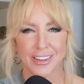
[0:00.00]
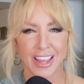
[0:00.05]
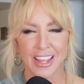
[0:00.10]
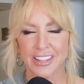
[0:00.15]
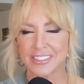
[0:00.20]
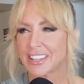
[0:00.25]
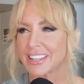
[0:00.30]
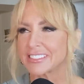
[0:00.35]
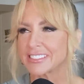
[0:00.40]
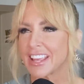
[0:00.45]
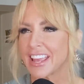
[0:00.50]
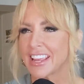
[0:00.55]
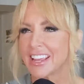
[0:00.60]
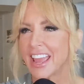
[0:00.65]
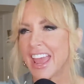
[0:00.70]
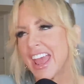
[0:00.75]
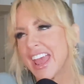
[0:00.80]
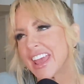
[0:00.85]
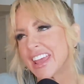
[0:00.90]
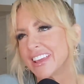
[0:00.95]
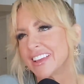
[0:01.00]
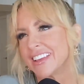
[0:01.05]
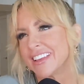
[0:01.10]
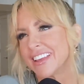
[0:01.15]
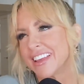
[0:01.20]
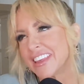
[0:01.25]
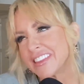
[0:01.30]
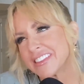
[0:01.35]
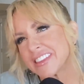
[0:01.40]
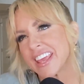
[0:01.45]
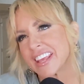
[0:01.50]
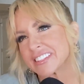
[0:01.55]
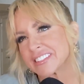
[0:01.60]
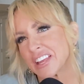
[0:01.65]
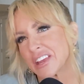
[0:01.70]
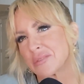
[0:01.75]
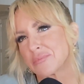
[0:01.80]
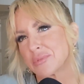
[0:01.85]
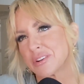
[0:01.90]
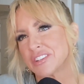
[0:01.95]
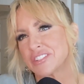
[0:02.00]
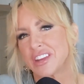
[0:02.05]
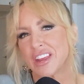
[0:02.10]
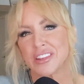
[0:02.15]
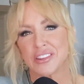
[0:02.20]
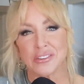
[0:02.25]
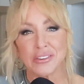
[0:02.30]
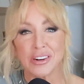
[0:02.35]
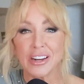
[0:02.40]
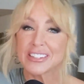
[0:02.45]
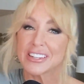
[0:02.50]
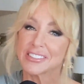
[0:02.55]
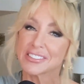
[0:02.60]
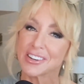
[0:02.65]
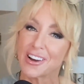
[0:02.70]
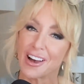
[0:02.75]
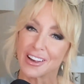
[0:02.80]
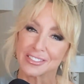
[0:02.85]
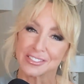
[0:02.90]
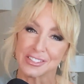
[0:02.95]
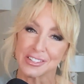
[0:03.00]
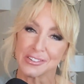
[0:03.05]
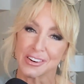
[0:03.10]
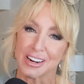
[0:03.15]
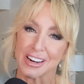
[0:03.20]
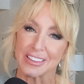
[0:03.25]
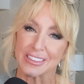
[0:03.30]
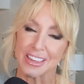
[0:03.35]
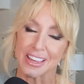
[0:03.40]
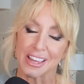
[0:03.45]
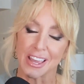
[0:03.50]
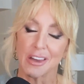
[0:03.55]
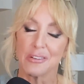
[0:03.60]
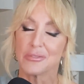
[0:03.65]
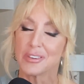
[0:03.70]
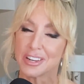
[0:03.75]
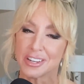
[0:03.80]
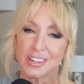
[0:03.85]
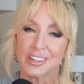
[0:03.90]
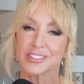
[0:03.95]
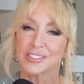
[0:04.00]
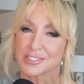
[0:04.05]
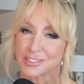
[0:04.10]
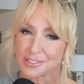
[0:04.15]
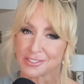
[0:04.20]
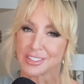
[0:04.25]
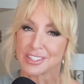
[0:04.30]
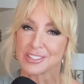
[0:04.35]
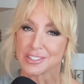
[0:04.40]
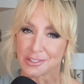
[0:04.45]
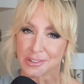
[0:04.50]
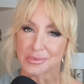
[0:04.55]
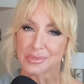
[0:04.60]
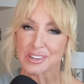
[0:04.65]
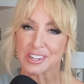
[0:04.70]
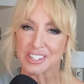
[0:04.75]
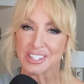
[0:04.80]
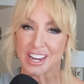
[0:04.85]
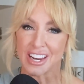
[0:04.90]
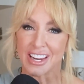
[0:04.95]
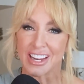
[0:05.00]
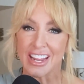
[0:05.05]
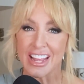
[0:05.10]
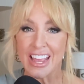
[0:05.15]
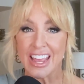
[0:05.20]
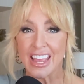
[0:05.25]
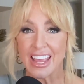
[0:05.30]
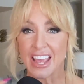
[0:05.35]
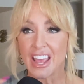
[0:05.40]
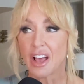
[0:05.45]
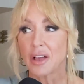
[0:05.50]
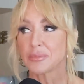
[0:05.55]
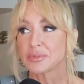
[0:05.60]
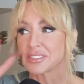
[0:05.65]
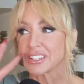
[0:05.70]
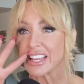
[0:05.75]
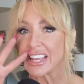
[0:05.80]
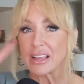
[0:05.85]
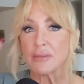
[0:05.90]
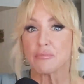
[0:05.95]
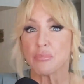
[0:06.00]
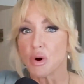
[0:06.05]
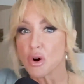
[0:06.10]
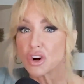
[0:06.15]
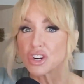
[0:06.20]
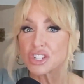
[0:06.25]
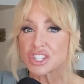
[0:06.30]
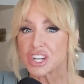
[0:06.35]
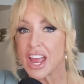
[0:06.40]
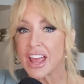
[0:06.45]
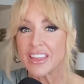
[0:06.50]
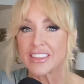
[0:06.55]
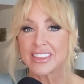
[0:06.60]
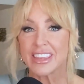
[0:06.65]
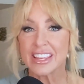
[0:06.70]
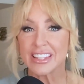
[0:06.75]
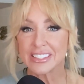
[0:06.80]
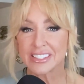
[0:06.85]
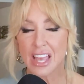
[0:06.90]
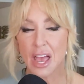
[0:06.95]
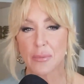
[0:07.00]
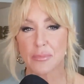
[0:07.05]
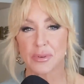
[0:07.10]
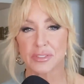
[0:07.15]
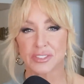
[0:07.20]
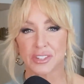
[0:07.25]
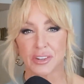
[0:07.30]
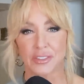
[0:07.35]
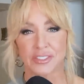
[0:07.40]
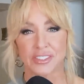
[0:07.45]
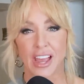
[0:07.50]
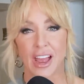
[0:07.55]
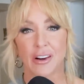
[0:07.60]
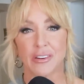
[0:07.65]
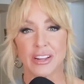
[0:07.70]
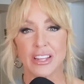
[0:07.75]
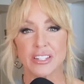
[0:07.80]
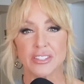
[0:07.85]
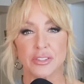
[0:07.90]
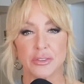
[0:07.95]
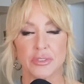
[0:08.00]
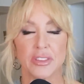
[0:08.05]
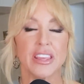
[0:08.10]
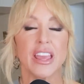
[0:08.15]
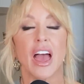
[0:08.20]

It's like saying, hey, thanks, I appreciate you. It doesn't cost you anything, and we certainly do appreciate it. It helps push these episodes out into the